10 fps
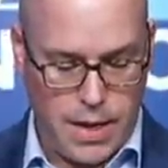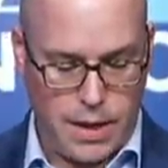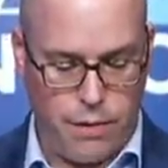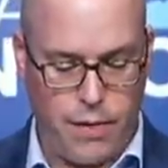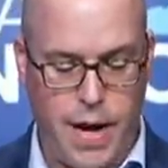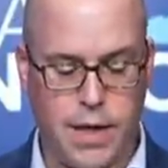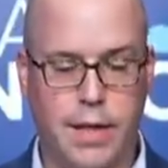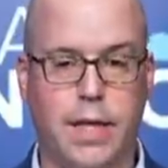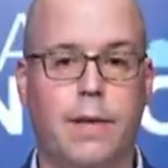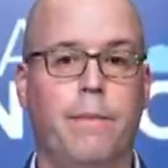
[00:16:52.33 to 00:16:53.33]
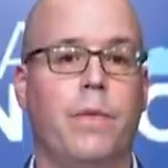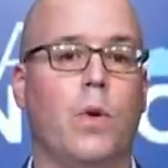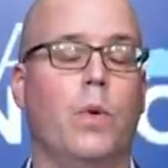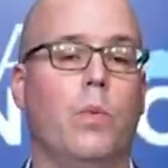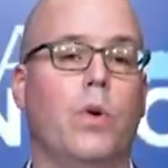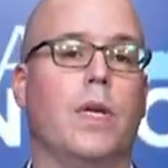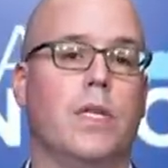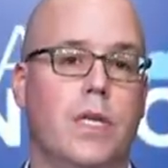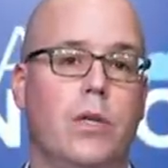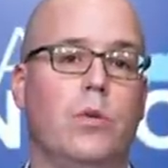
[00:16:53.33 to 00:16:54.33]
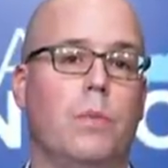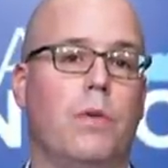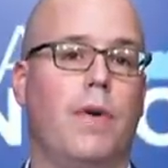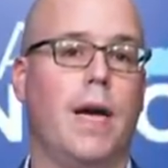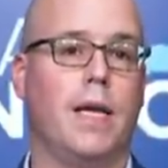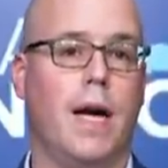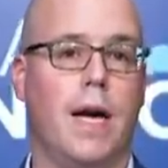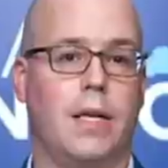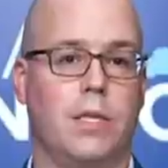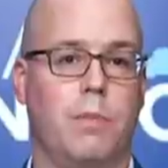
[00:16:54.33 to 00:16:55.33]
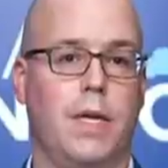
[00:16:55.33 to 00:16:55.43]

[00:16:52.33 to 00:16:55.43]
And then finally, we will continue to provide guidance